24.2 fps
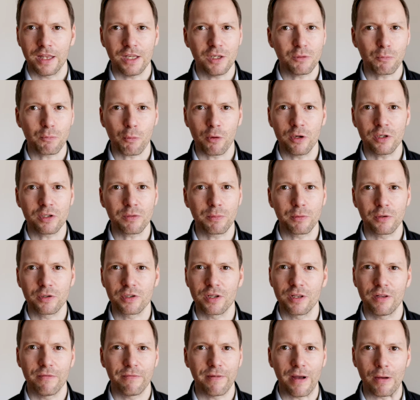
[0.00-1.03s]
These principles
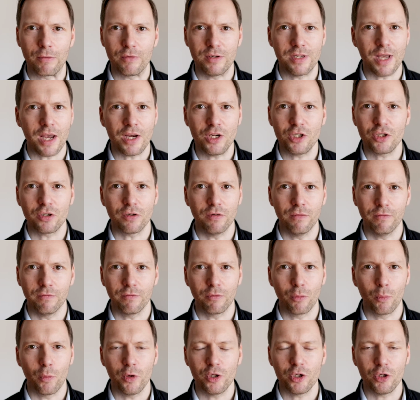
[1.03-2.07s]
are the foundation
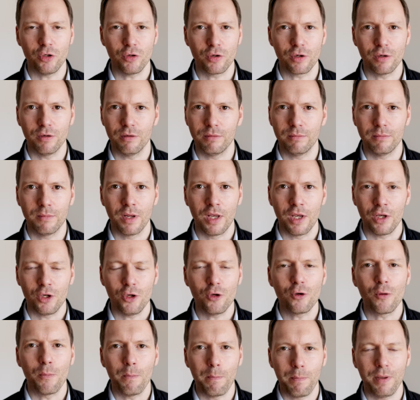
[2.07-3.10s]
from which you
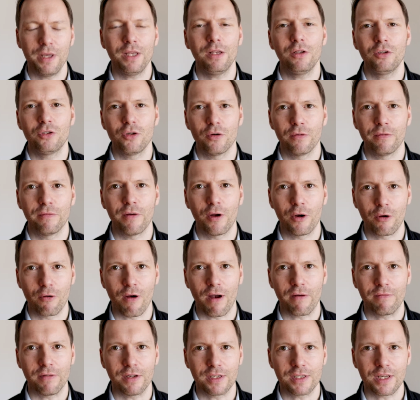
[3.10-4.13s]
can build your
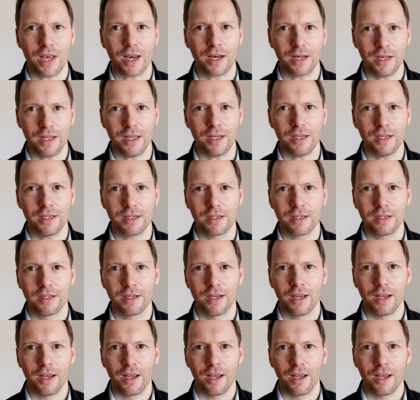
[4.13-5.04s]
photographic technique.